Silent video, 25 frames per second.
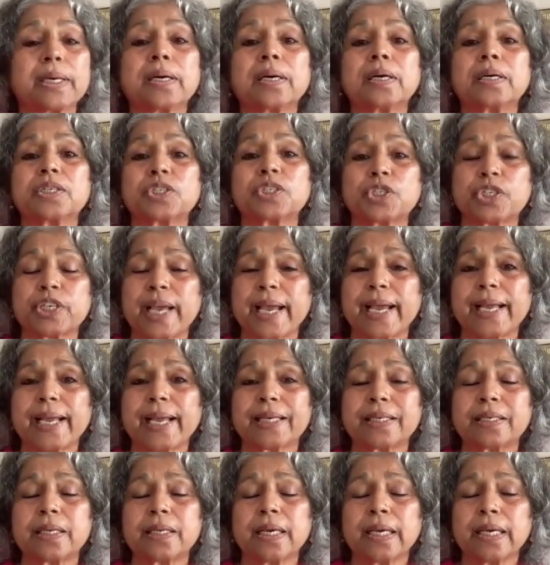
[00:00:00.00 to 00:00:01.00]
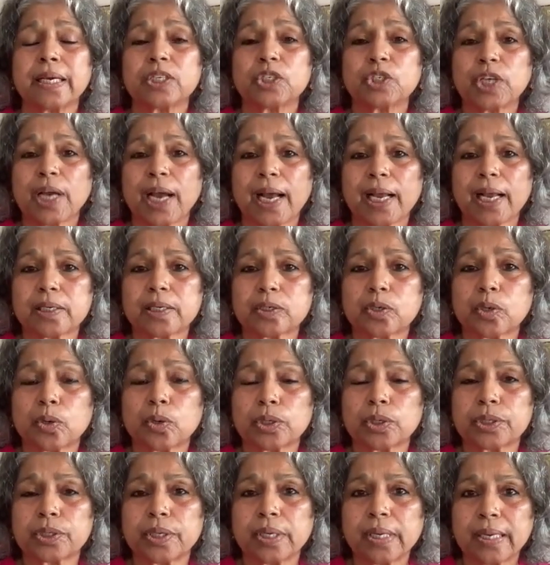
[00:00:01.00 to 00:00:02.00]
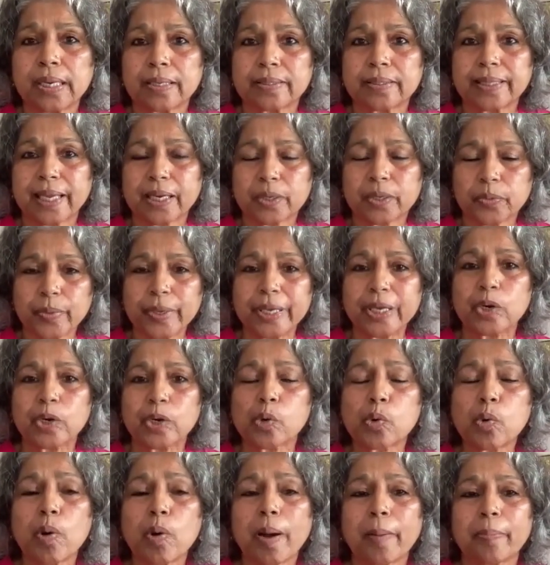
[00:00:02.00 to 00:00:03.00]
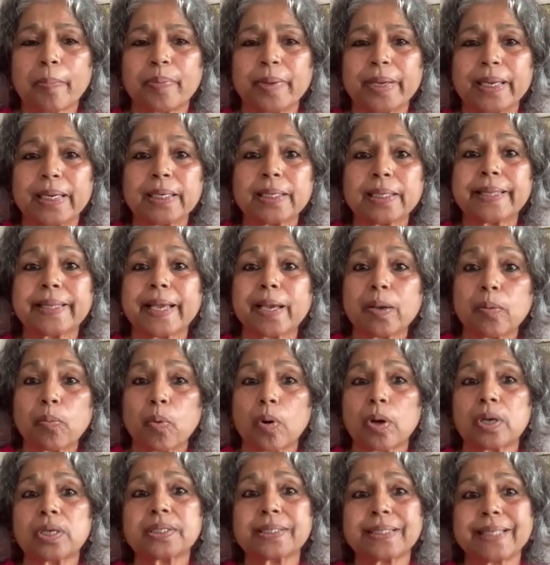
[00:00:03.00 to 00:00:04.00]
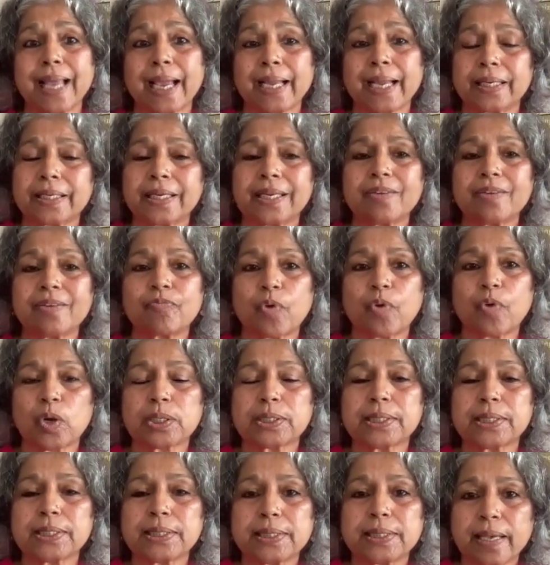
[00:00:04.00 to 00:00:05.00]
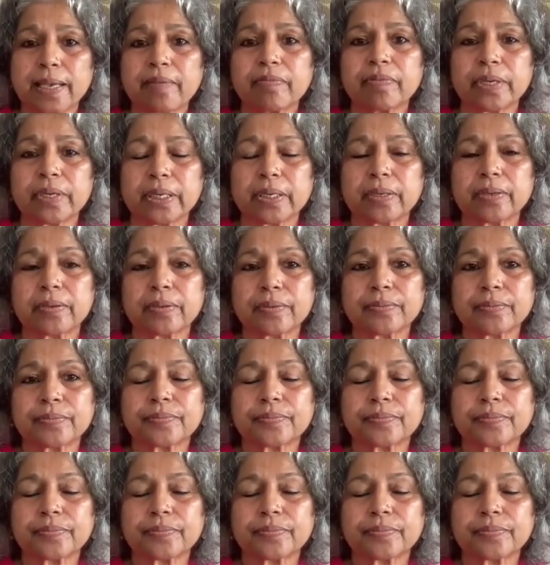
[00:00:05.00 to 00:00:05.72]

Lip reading: the shared childhood that we grew up in, there was 1947.